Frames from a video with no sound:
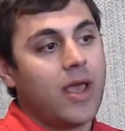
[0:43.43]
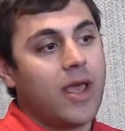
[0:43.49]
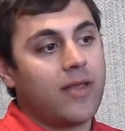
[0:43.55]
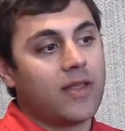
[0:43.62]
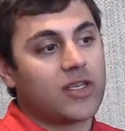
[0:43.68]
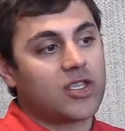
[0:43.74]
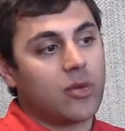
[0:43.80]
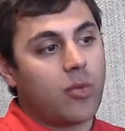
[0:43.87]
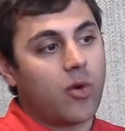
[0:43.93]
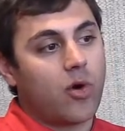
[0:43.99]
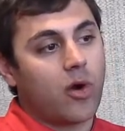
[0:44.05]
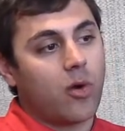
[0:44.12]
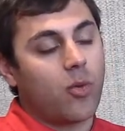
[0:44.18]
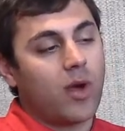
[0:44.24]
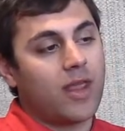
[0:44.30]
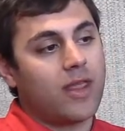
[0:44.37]
and the
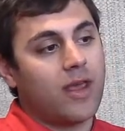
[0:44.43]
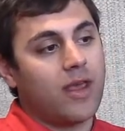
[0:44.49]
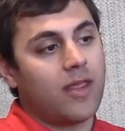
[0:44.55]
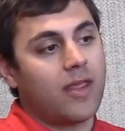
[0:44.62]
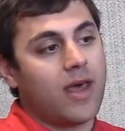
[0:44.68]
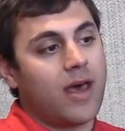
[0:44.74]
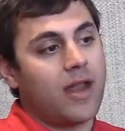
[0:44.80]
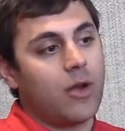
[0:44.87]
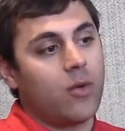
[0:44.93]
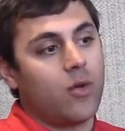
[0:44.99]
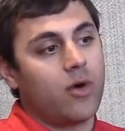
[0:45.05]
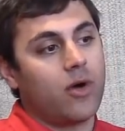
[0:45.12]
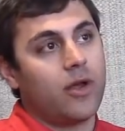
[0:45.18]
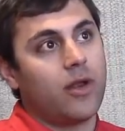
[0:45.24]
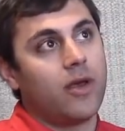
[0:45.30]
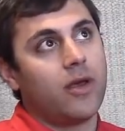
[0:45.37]
support with it, that it
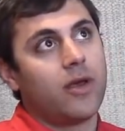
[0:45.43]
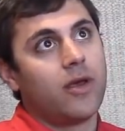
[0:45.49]
would